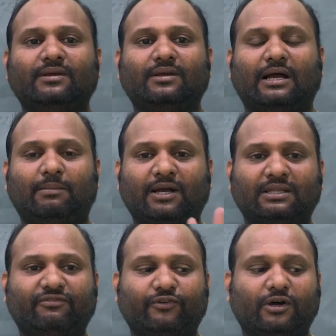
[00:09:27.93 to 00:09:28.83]
Among
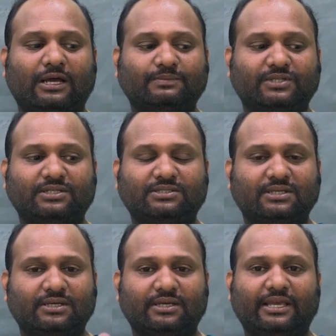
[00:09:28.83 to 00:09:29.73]
the 4 options,
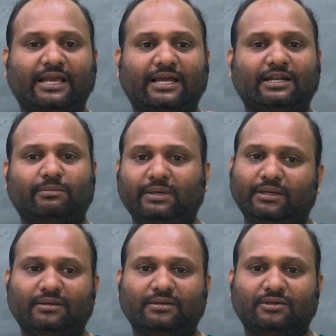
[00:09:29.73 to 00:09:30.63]
A and
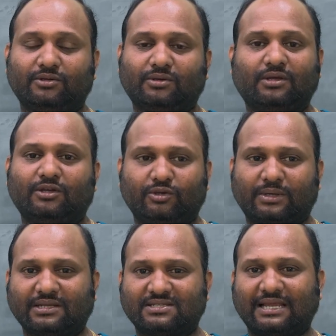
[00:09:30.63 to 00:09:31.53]
B, you
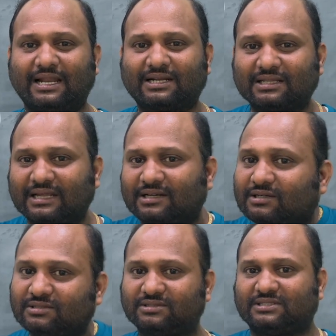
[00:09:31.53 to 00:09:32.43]
can select the
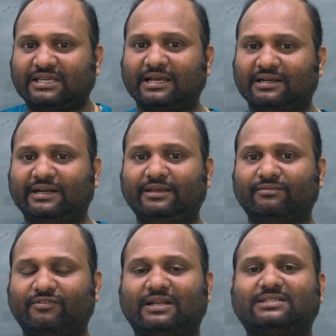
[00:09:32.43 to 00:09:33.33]
C and D.
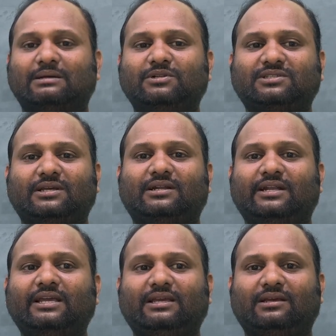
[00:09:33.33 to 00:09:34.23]
For example, C and
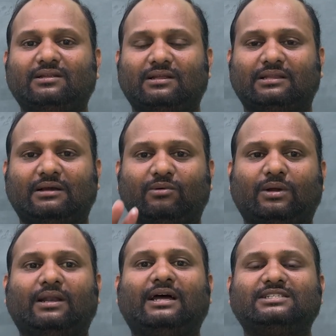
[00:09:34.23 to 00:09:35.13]
D, the
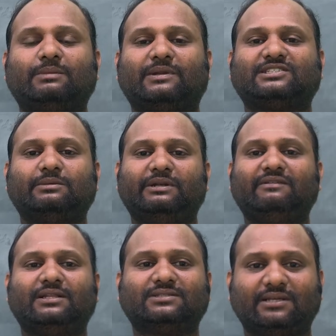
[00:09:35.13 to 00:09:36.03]
one answer present
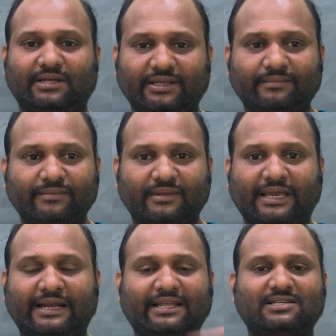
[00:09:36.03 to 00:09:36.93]
between the C and D. A
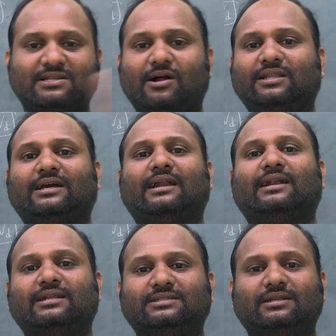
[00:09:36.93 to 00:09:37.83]
and D is not the correct
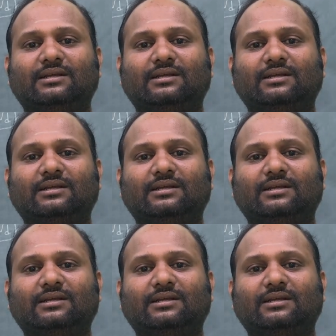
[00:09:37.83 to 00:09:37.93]
answer.